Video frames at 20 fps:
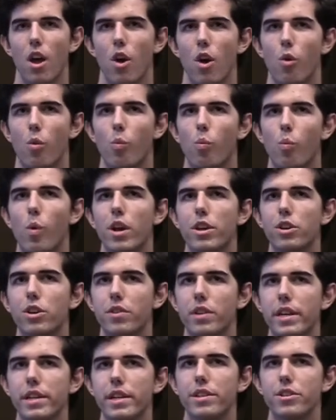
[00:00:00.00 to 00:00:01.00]
What you
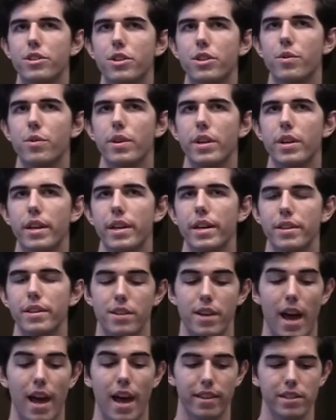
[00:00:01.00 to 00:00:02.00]
need to do
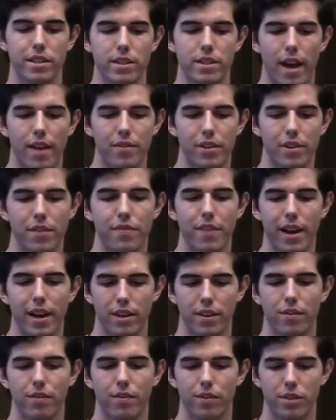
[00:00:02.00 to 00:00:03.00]
to at least to have an
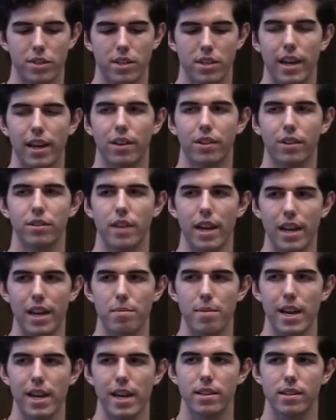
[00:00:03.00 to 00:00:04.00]
effective scaled
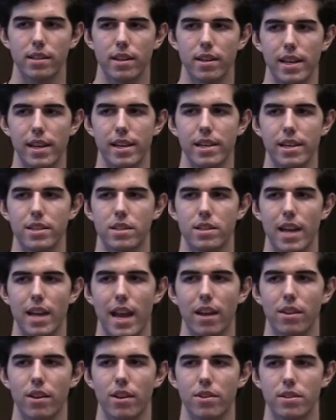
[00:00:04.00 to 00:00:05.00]
database is
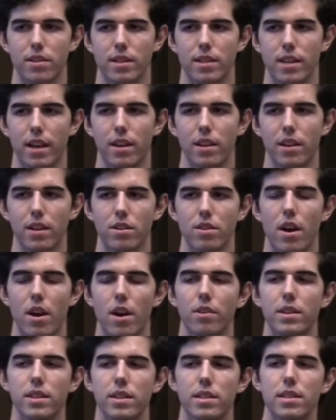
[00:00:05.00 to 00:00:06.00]
take those and say, oh,
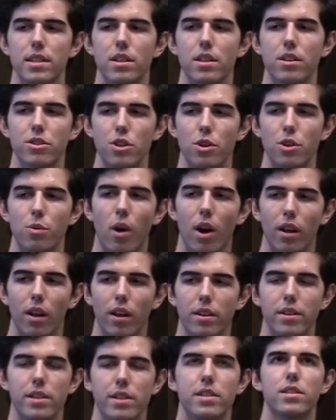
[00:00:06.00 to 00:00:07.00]
this is either too qual-
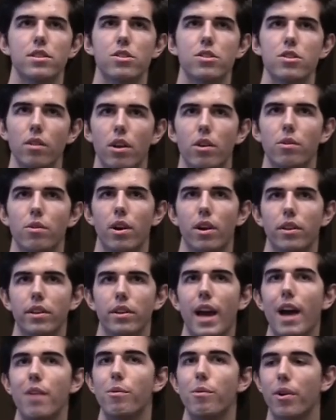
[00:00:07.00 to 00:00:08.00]
this is too low quality,
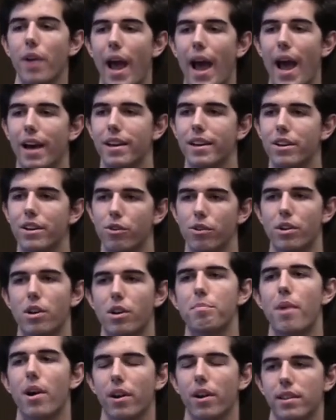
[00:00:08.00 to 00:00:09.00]
I won't add it, or I'll
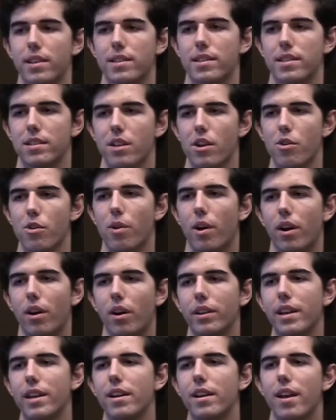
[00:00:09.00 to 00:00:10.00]
mark this as low
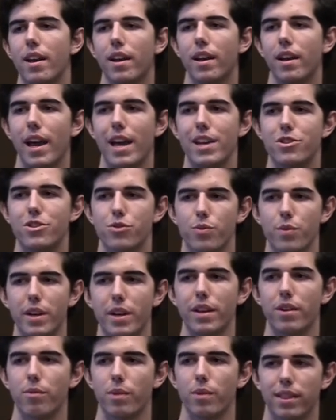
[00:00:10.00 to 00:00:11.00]
quality and treat
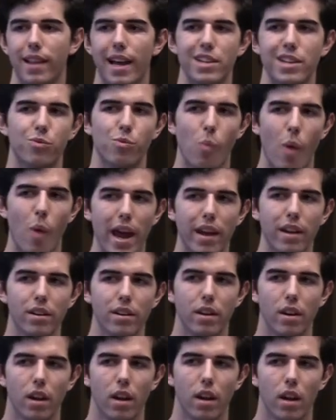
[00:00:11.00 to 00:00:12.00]
it with less weight.
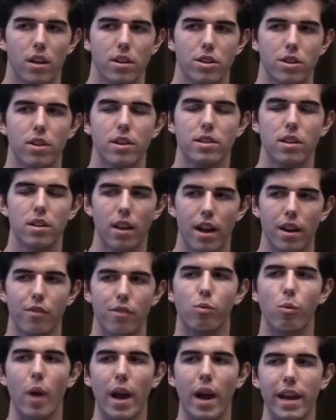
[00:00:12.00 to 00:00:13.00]
So there's a lot
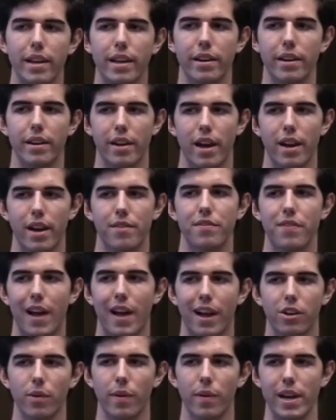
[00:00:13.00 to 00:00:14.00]
of weighting and kind of
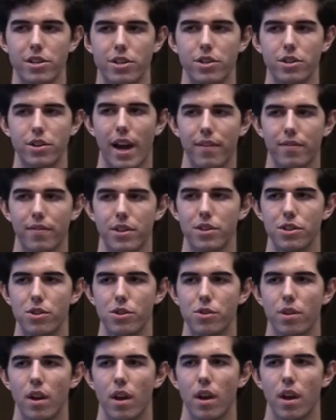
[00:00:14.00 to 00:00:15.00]
evaluation you have to
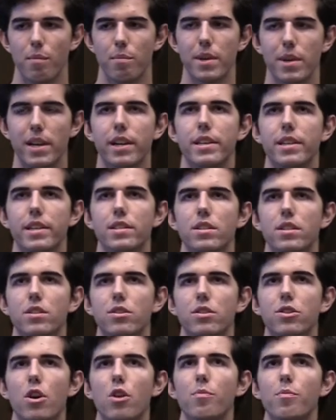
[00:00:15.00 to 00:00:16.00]
do because
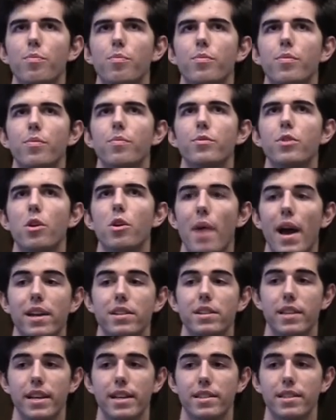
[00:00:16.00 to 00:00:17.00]
no, no
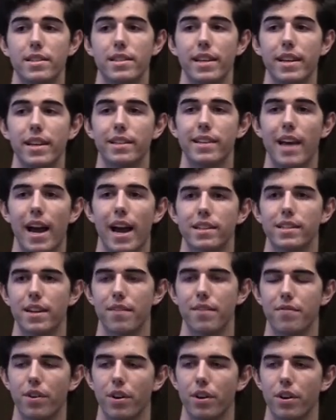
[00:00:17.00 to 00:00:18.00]
match that isn't the exact
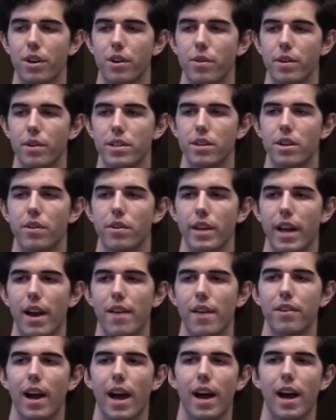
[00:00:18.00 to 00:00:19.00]
same photo is going to
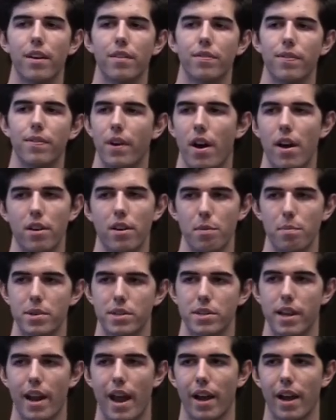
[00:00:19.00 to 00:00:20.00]
ever have
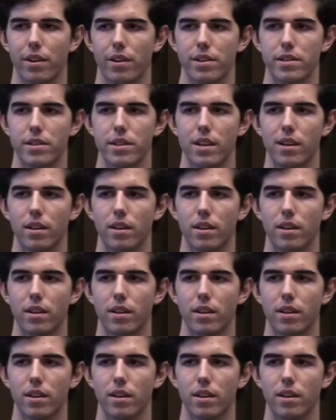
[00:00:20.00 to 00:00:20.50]
100% accuracy.